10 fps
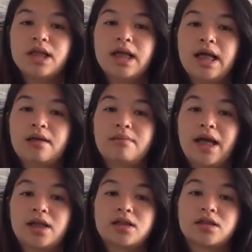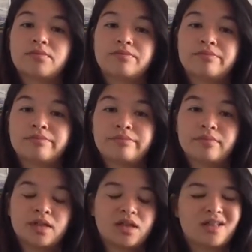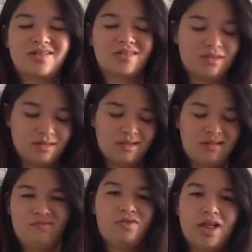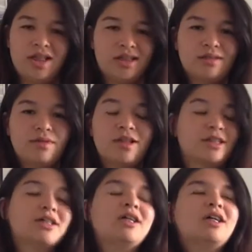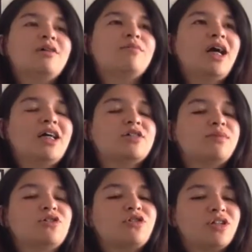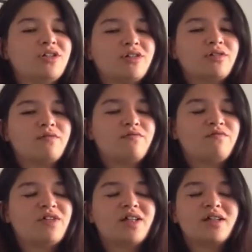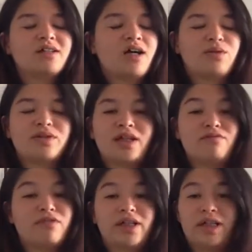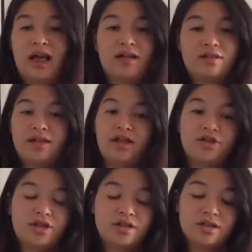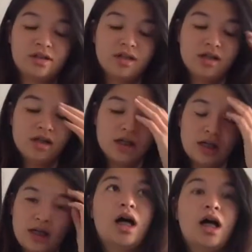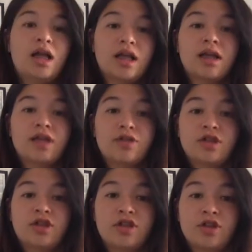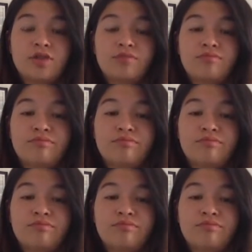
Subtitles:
and Max. Like, just a lot of variety. Just, but it has to be a certain feeling. Otherwise, I really can't stand jeans. I like that dress on you.